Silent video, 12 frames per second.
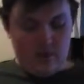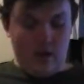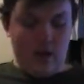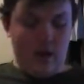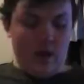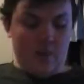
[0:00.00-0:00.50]

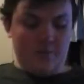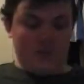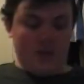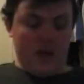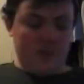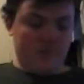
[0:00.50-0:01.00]

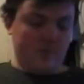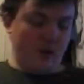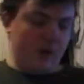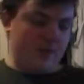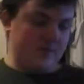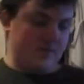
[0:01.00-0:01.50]
Ape
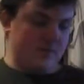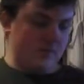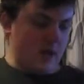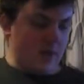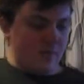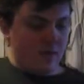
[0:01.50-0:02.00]
Fighters
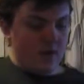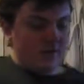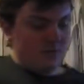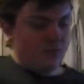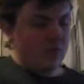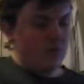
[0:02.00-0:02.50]

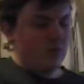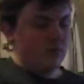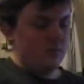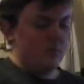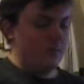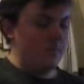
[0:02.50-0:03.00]
are pretty
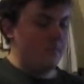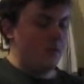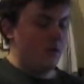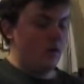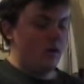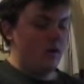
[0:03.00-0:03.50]
good.
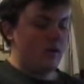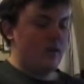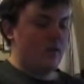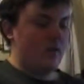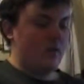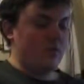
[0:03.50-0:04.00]

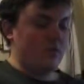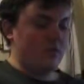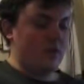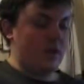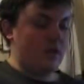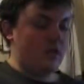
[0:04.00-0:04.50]
Another
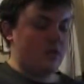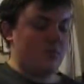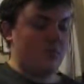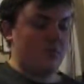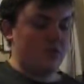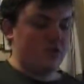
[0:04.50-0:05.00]
awesome card which I
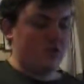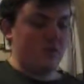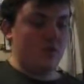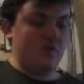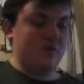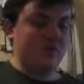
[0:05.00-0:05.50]
probably should have
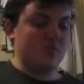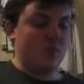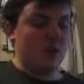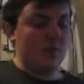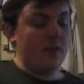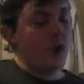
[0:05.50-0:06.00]
used as
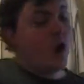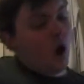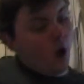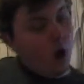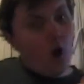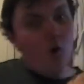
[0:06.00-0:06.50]
well, but
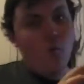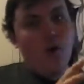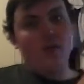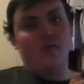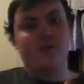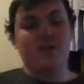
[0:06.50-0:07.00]
oh
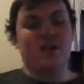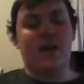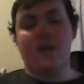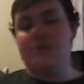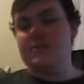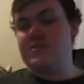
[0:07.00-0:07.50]
well, shit
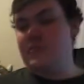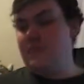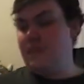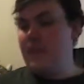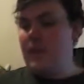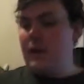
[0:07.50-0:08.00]
happens.
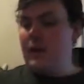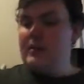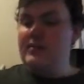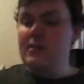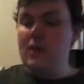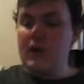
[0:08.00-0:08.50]

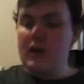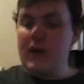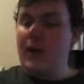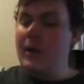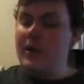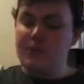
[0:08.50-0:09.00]
So
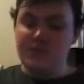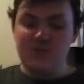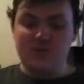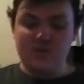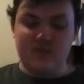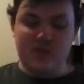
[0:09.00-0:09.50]
now I can
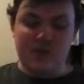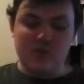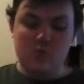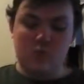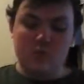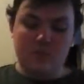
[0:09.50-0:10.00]
proceed on to the
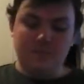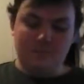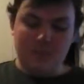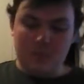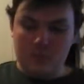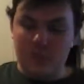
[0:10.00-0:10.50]
actual
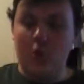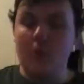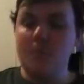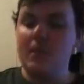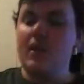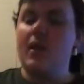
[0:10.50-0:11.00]

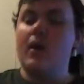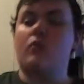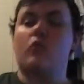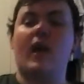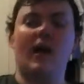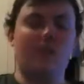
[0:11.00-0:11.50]
report.
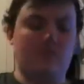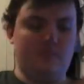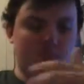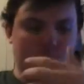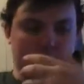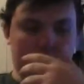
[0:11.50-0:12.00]

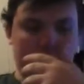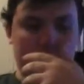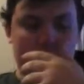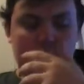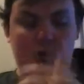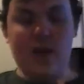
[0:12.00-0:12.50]

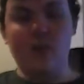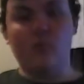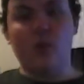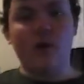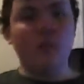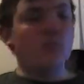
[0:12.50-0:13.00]

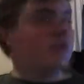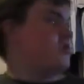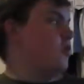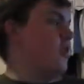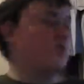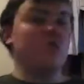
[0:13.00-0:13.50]
Round 1 was
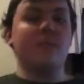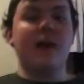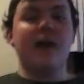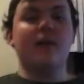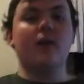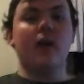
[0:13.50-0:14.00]
not too
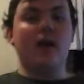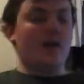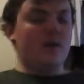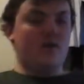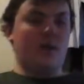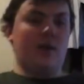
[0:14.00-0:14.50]
bad.
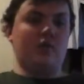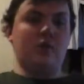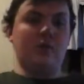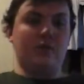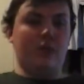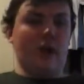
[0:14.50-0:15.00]
I
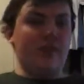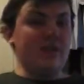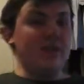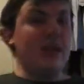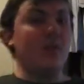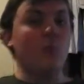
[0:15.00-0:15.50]
dropped
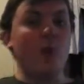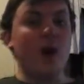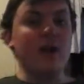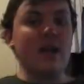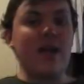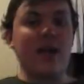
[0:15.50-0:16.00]
Leviathan game
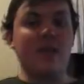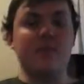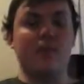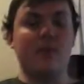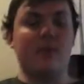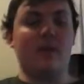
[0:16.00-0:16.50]
1
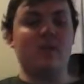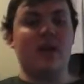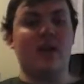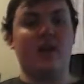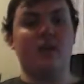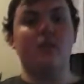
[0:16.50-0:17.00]
and pretty much
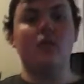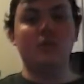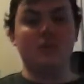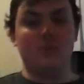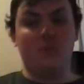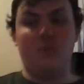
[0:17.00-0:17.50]
had it
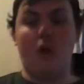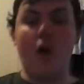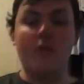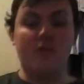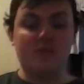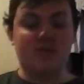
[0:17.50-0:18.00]

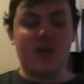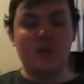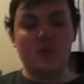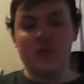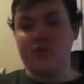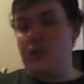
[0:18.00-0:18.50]
over and
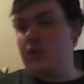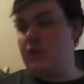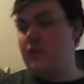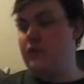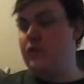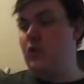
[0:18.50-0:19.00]
done with. I got
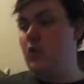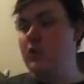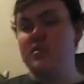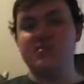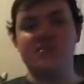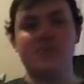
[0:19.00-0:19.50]
a
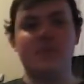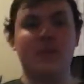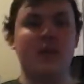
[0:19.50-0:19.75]
flawless.